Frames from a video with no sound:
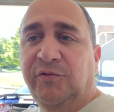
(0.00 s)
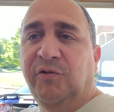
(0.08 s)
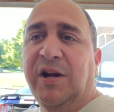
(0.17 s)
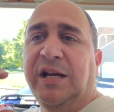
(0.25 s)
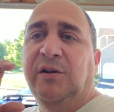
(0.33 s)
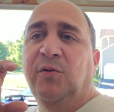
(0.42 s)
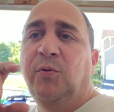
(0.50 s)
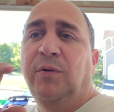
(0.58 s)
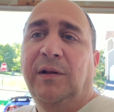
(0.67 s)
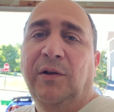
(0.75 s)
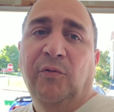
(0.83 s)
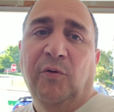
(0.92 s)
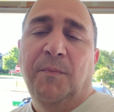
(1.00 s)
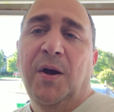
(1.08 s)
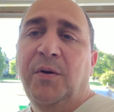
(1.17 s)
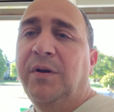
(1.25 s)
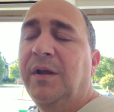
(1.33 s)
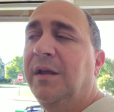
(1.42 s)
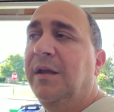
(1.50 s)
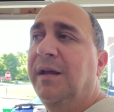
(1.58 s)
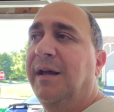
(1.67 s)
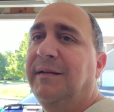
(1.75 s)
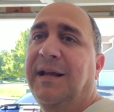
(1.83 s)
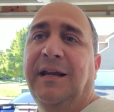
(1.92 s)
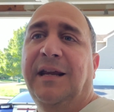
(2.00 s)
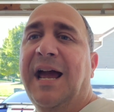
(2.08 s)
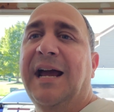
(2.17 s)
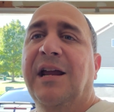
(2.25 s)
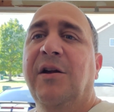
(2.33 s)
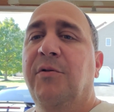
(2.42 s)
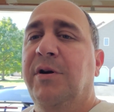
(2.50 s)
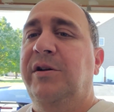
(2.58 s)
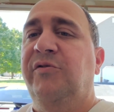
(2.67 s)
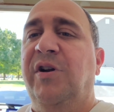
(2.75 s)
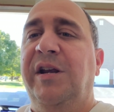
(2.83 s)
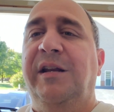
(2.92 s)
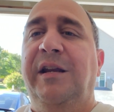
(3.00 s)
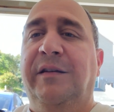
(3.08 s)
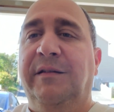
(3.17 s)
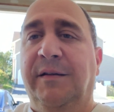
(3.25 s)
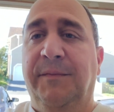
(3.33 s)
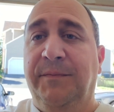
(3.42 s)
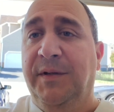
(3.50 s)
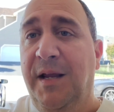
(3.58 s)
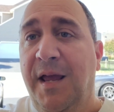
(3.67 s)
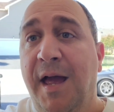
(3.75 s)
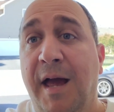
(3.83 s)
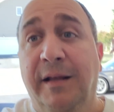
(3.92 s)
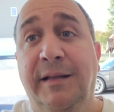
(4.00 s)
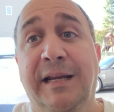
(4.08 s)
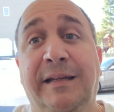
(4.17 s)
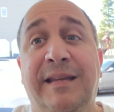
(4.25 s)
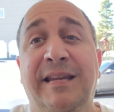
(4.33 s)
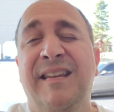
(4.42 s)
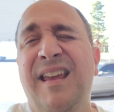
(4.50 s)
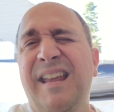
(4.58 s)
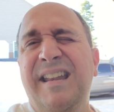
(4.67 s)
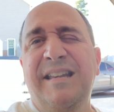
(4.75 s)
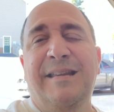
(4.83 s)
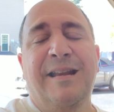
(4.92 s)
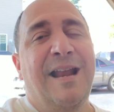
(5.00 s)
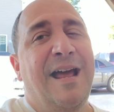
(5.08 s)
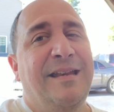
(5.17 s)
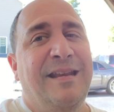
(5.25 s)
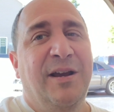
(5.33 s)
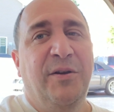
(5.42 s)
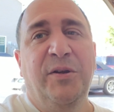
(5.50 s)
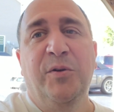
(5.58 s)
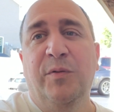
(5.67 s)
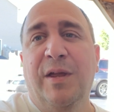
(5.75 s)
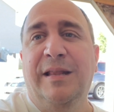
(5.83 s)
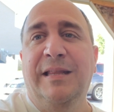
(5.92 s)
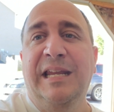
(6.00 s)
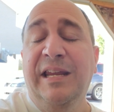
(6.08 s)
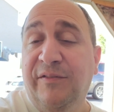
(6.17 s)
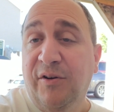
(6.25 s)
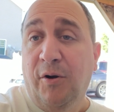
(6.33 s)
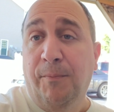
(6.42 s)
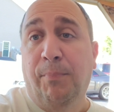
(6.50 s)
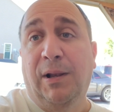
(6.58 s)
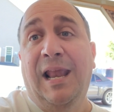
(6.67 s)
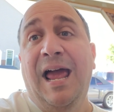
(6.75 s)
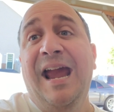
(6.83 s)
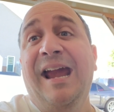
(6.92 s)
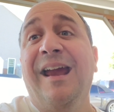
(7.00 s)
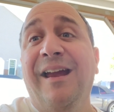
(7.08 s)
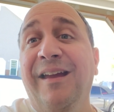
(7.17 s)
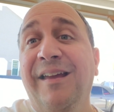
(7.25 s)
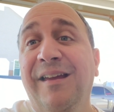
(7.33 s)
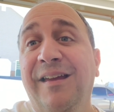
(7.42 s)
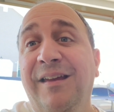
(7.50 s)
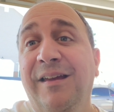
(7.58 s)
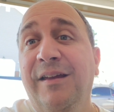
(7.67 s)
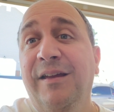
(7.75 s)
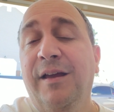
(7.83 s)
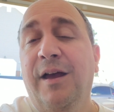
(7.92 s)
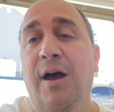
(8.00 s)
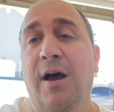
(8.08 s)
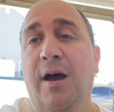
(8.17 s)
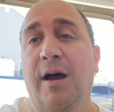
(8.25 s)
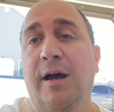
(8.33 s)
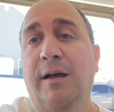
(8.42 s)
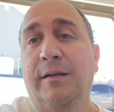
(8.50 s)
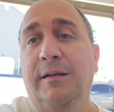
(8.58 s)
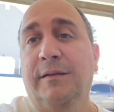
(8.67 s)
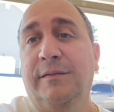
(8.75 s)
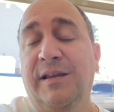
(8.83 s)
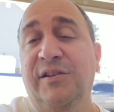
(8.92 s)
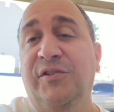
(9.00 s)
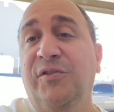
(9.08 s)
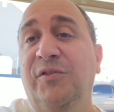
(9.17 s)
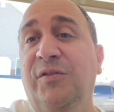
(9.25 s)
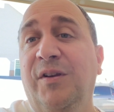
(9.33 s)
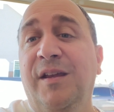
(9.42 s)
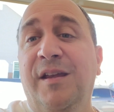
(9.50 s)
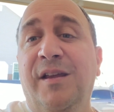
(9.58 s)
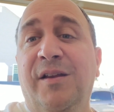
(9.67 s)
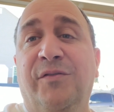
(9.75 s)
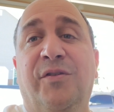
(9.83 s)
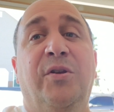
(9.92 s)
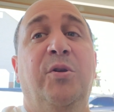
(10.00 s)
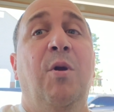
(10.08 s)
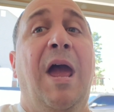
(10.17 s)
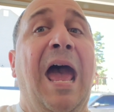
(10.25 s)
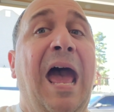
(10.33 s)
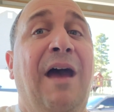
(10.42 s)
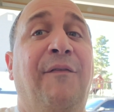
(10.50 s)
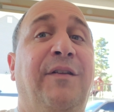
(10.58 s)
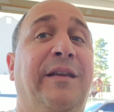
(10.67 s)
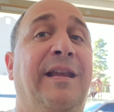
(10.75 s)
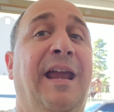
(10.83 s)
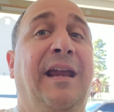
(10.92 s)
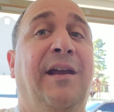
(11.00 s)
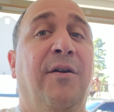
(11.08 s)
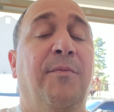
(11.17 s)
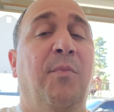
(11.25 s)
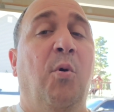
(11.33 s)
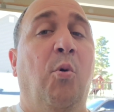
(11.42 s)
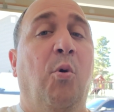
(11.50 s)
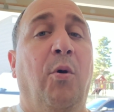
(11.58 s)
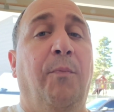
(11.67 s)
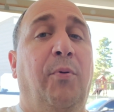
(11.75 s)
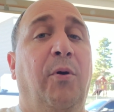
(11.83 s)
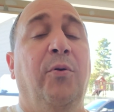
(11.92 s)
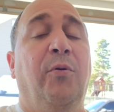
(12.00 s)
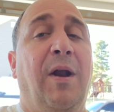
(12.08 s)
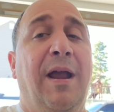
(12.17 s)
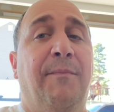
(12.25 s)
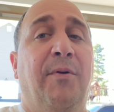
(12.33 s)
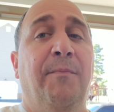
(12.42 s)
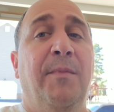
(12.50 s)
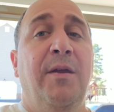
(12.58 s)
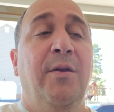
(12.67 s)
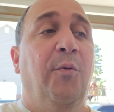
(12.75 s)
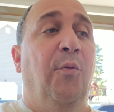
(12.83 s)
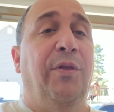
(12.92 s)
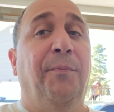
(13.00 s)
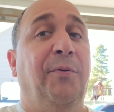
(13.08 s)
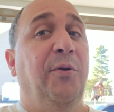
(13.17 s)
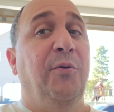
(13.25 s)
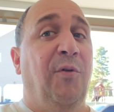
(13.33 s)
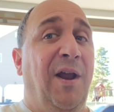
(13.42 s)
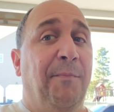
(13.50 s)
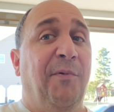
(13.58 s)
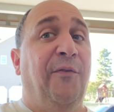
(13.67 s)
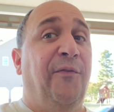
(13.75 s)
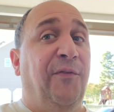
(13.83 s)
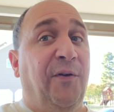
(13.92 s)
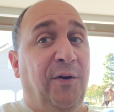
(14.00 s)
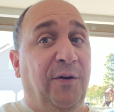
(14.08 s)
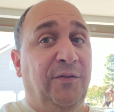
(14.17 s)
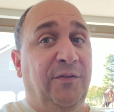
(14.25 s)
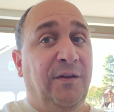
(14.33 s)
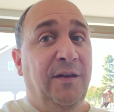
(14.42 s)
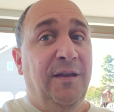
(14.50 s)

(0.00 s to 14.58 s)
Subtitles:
training tool, the little remote. I was like, yeah, I can go ahead and train these. They tend to not tell you that these are blank sensors, so you have to take them or program them with a programmer first,